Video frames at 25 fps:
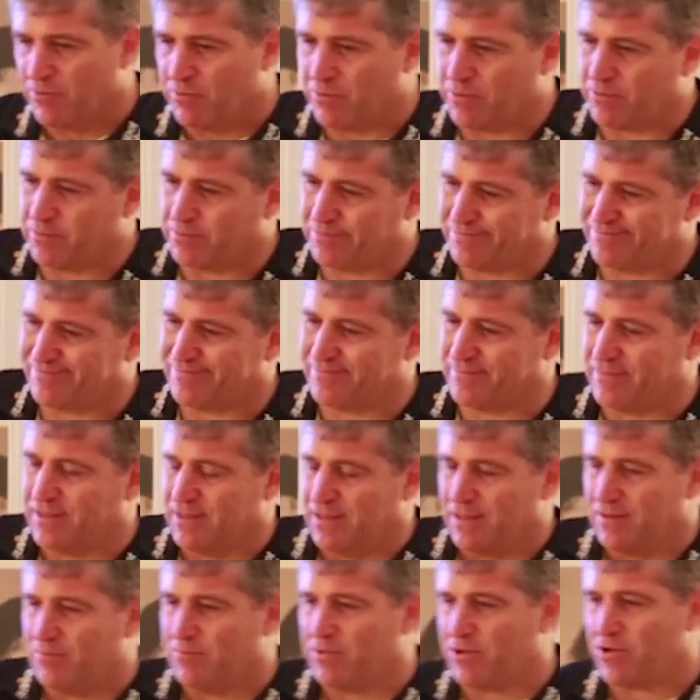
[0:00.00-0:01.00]

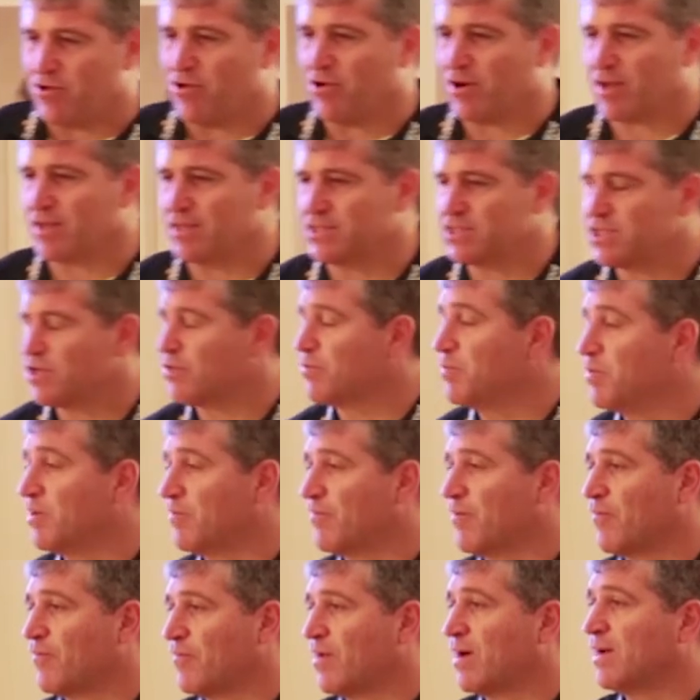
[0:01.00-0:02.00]
we kind of consider a bit
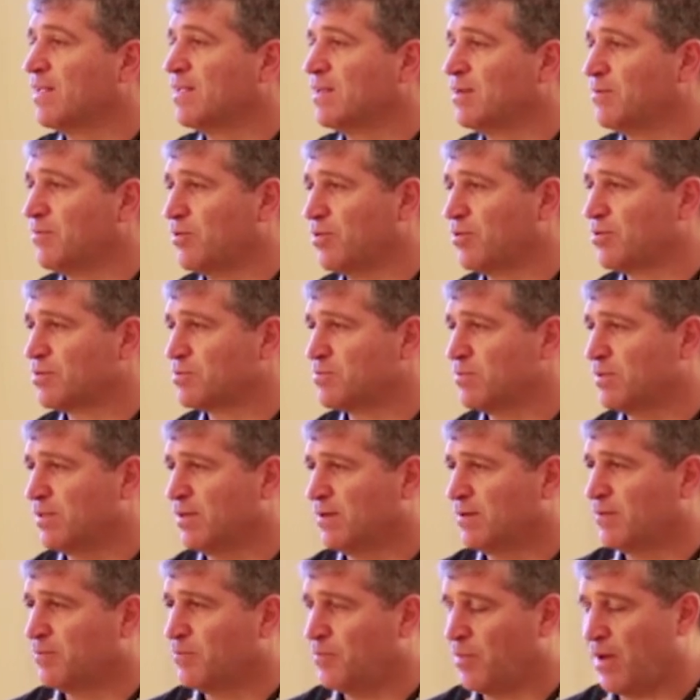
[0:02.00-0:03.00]
of a failure, to be honest with
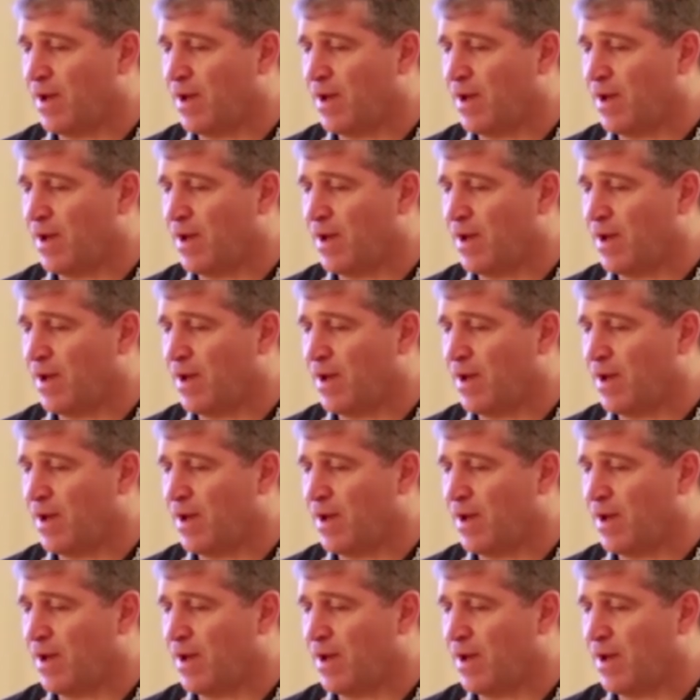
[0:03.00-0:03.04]
you.